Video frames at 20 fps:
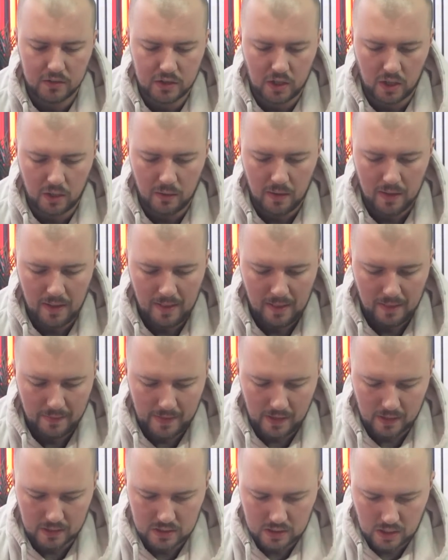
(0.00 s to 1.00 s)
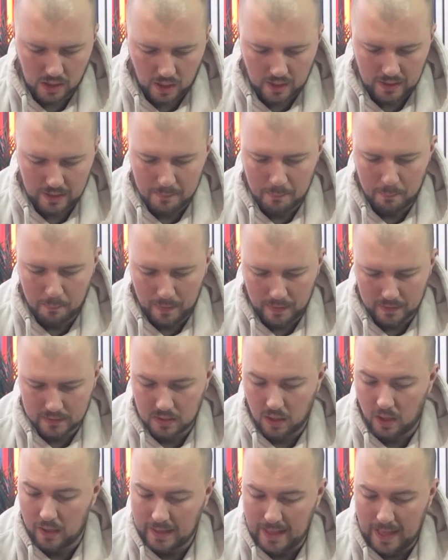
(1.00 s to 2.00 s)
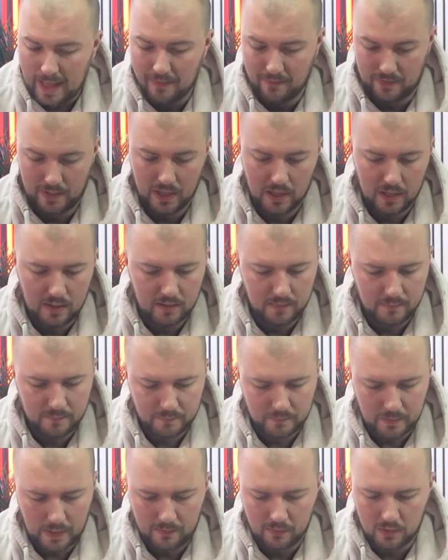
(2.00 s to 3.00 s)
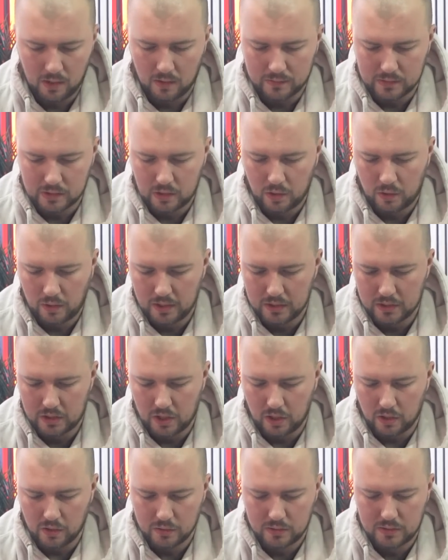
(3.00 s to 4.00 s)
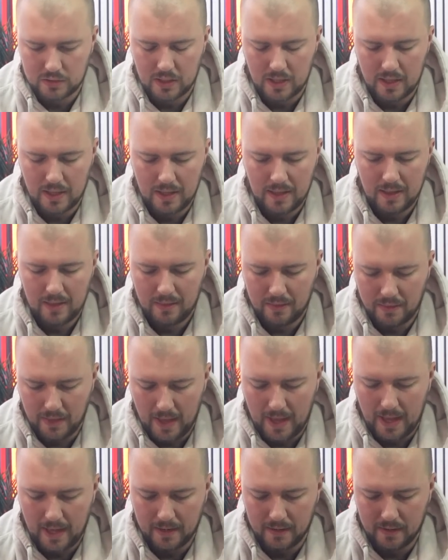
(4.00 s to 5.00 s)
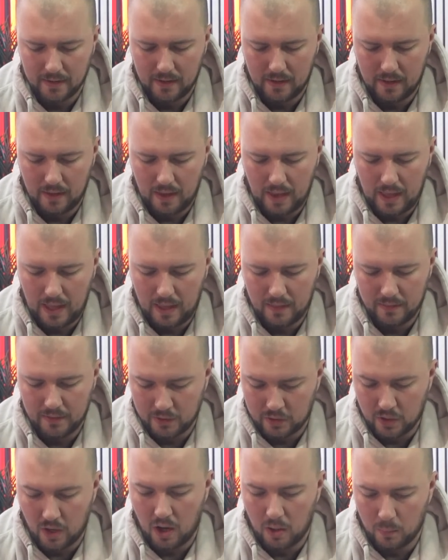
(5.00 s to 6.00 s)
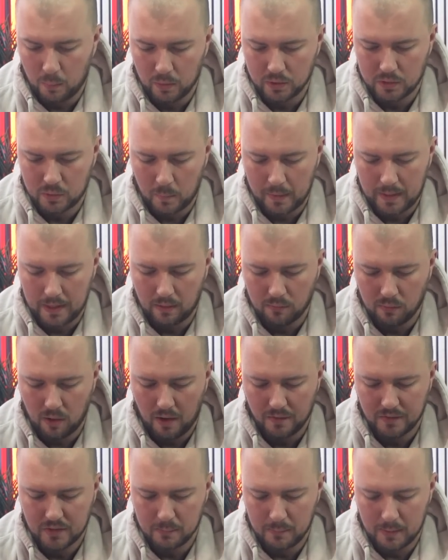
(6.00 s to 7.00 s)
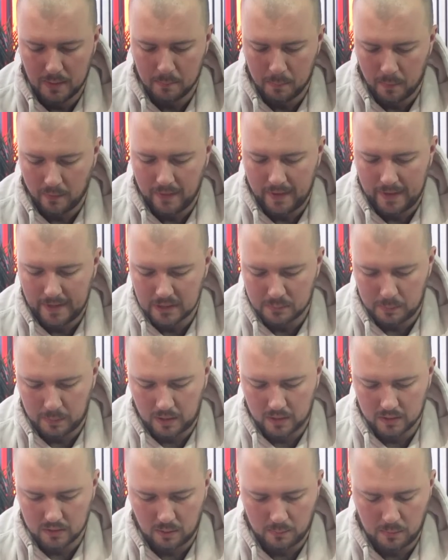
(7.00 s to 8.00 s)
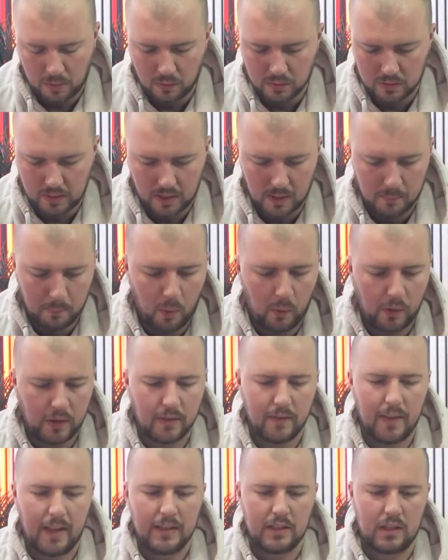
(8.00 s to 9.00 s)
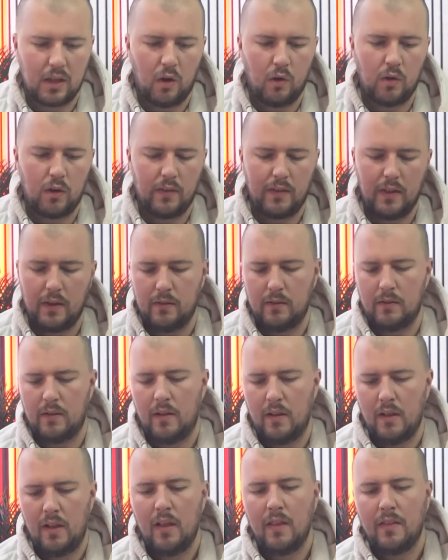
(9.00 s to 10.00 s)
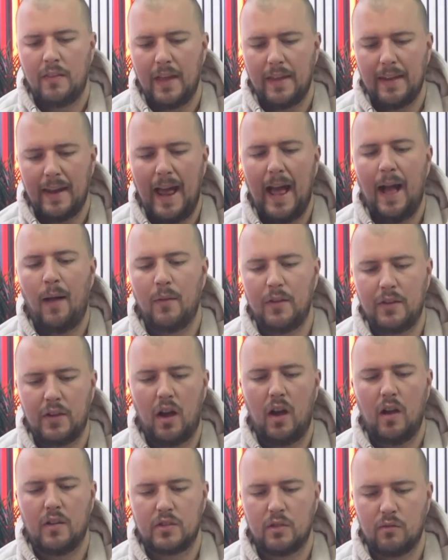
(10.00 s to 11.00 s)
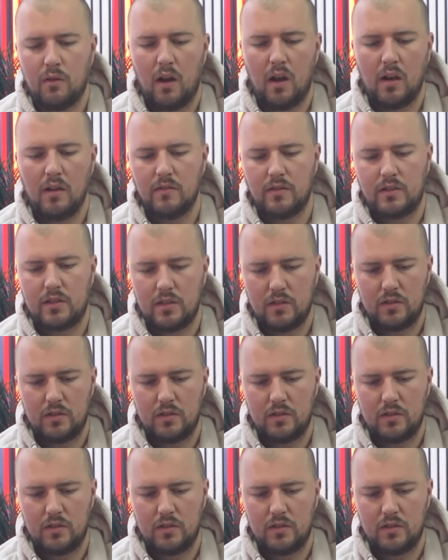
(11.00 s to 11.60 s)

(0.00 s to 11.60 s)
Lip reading: So they are slightly heavier, even after 2 years use, than the dart was when it arrived to me. But that is because I'm using a point that is longer than how the darts arrived.